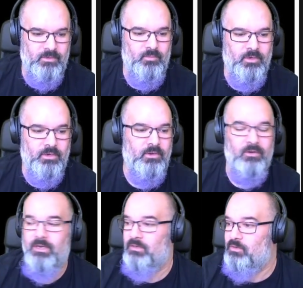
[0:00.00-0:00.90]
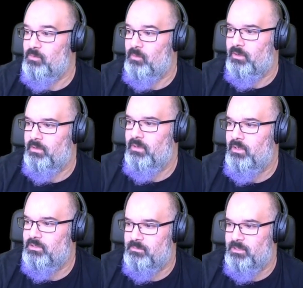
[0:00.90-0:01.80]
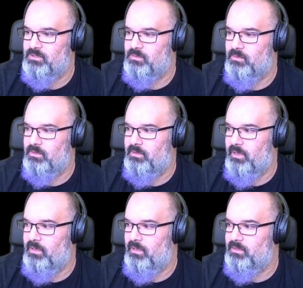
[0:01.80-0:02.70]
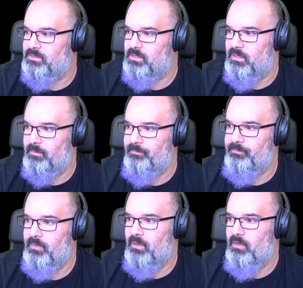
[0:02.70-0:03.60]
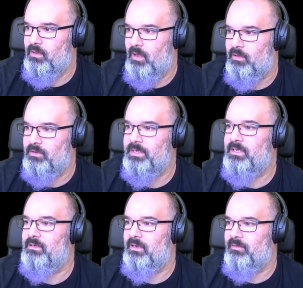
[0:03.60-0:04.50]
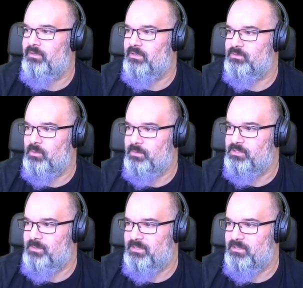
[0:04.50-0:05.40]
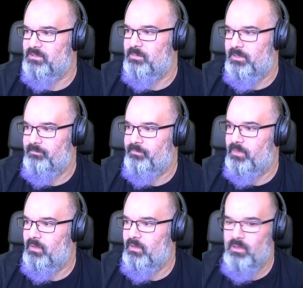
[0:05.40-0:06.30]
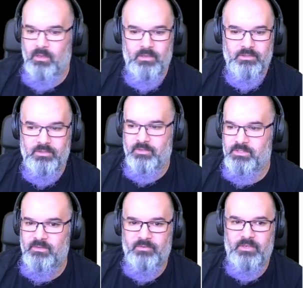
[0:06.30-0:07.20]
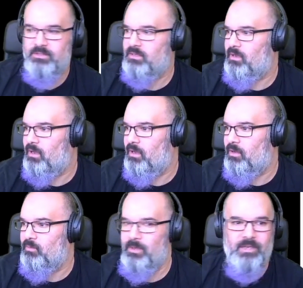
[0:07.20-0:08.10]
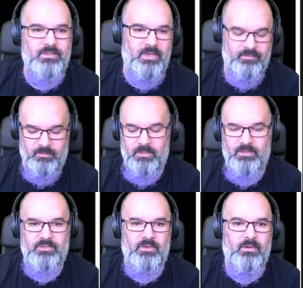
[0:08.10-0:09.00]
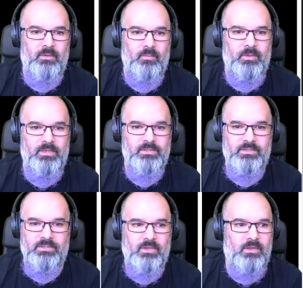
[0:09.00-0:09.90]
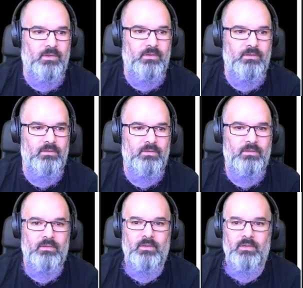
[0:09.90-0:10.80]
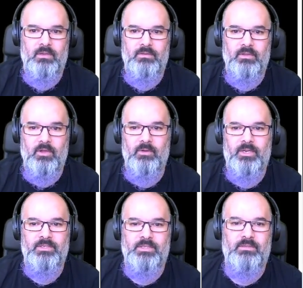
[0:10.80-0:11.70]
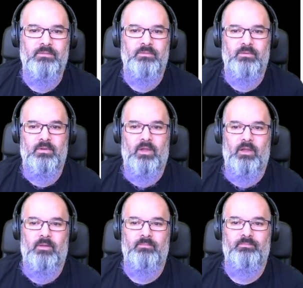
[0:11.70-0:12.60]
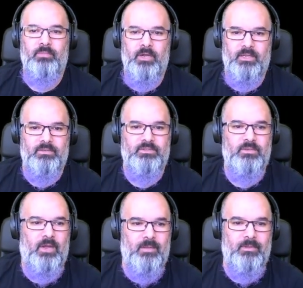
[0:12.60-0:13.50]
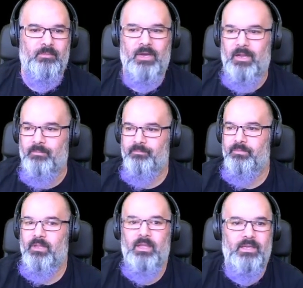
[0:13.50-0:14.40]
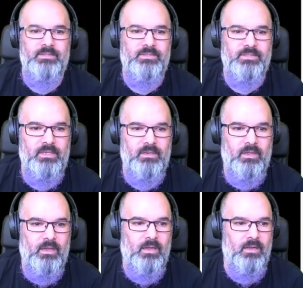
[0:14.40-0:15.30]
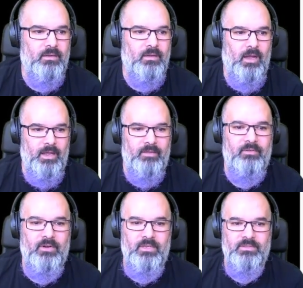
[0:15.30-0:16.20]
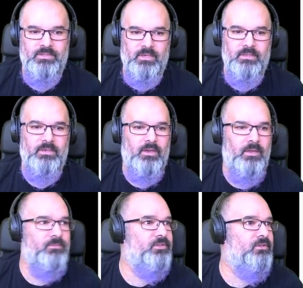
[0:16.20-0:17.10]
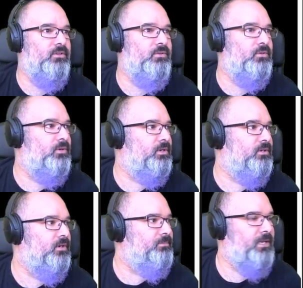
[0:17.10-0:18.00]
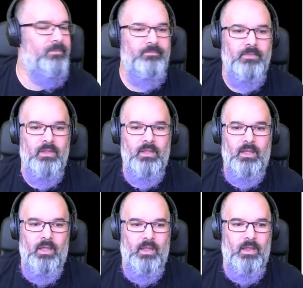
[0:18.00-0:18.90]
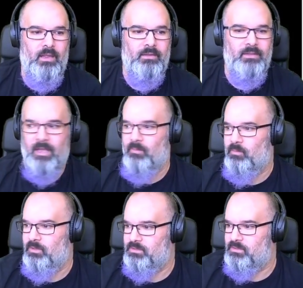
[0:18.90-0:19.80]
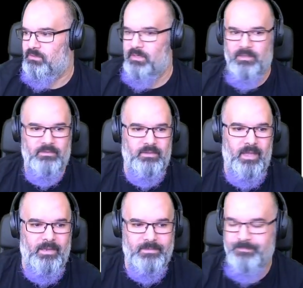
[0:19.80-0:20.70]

We're going to create a new one to make sure that it's clean and everything is what we expect it to be. So thing first, we actually have to make sure we install the Code Engine plugin to IBM Cloud. As you see, I have already installed it. I'm just going to do a quick little update, and that works like that.